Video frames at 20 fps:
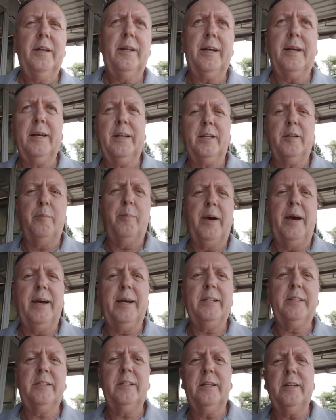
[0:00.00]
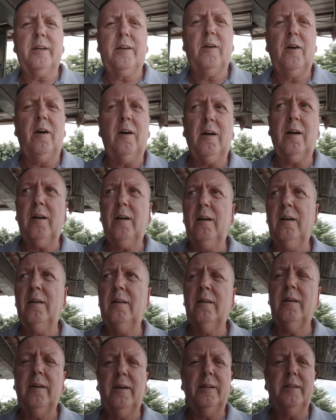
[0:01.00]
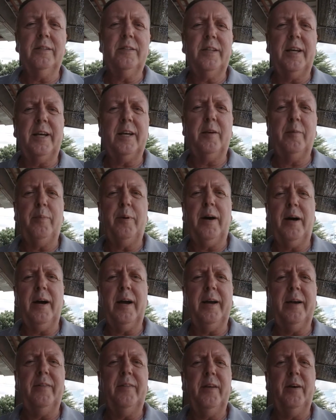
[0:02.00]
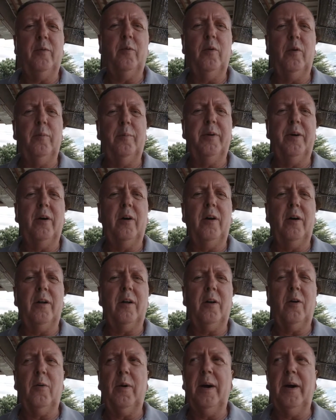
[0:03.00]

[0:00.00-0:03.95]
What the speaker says: get the bags in the car and say goodbye, and then we'll be on our